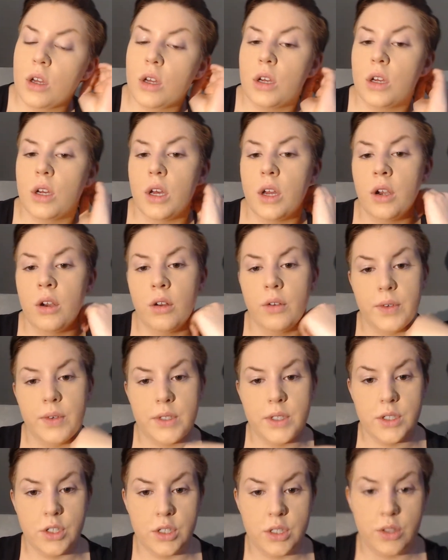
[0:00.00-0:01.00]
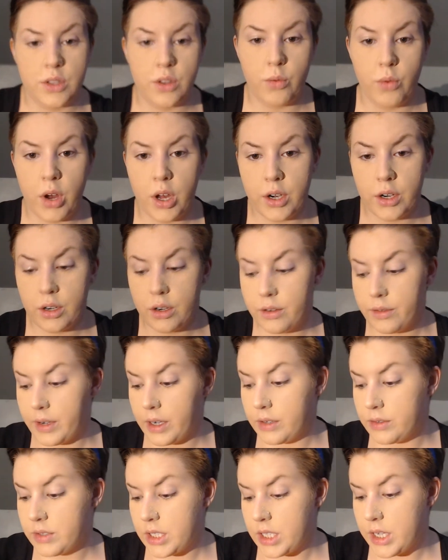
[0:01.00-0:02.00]
don't know if it's just the water
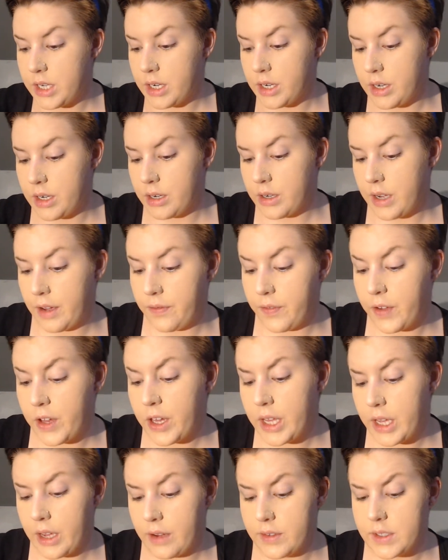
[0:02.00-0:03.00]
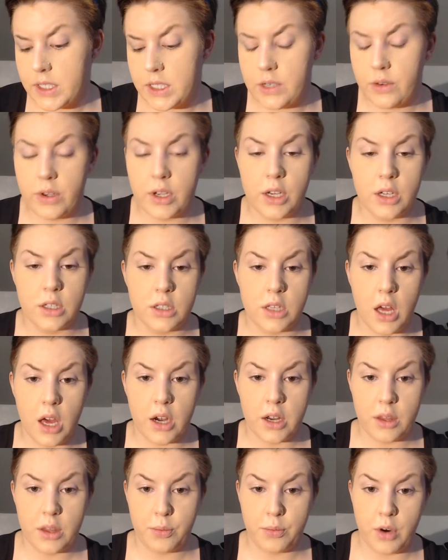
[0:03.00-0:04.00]
around here. I felt like I was doing a lot
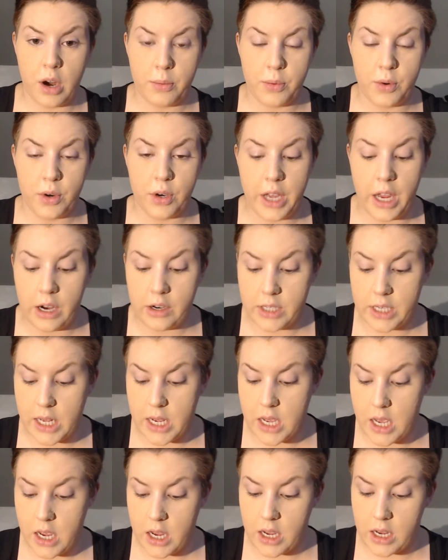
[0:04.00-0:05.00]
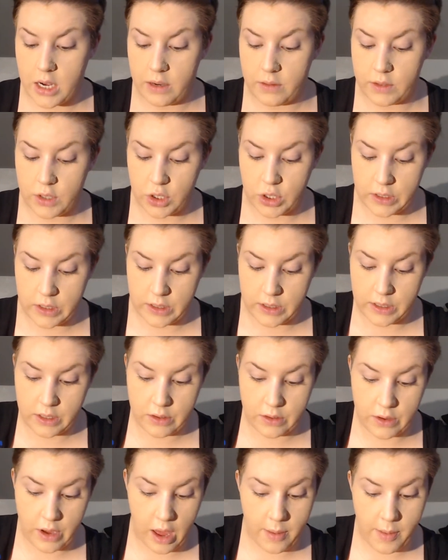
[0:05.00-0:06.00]
of the proper caretaking, and it was just
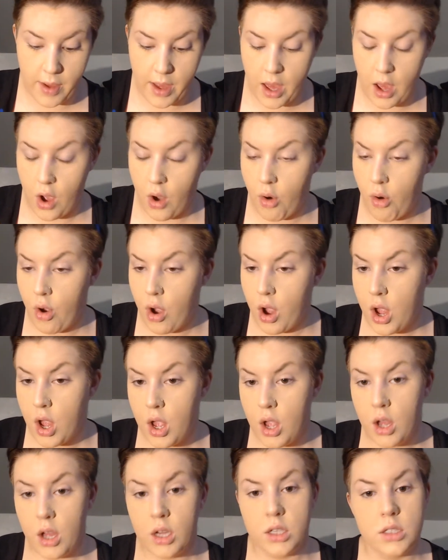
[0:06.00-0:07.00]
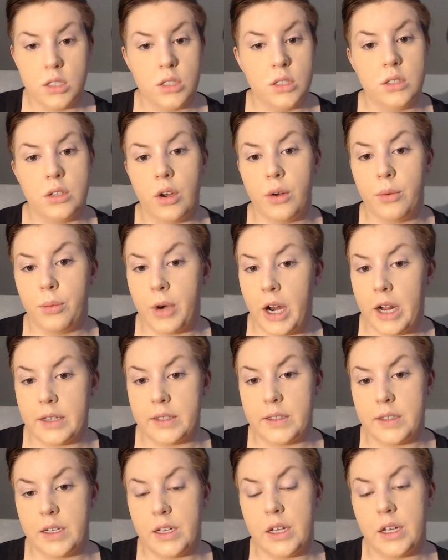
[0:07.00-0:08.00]
still coming out so
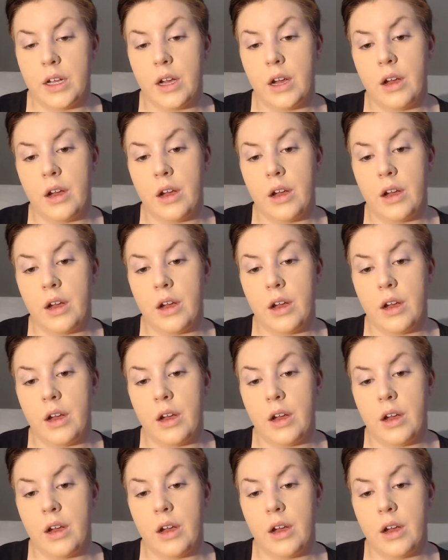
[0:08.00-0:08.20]
brassy.